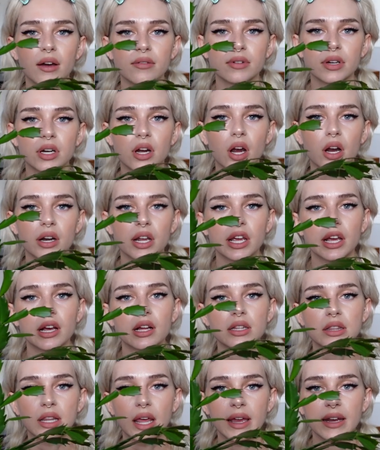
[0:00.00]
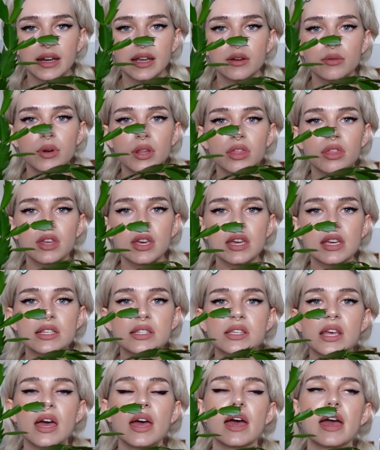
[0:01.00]
regarding lighting with
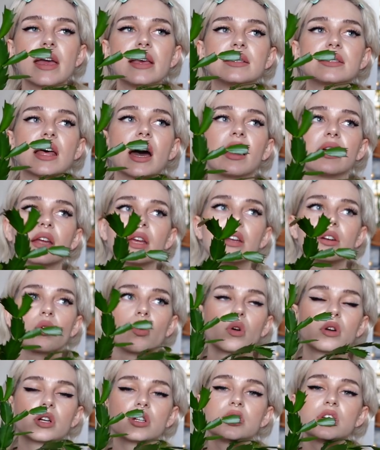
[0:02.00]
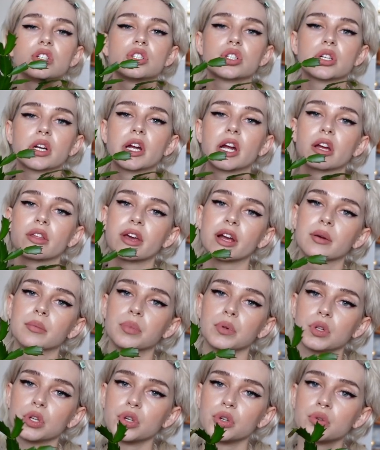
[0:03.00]
these is that in order to trigger their
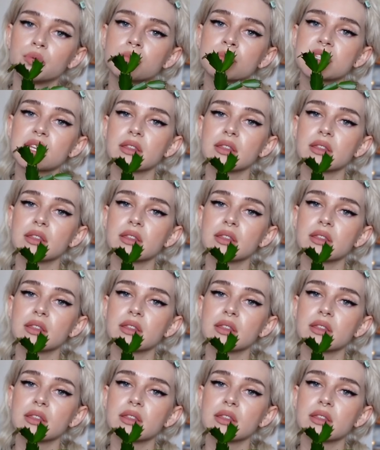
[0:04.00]
blooms,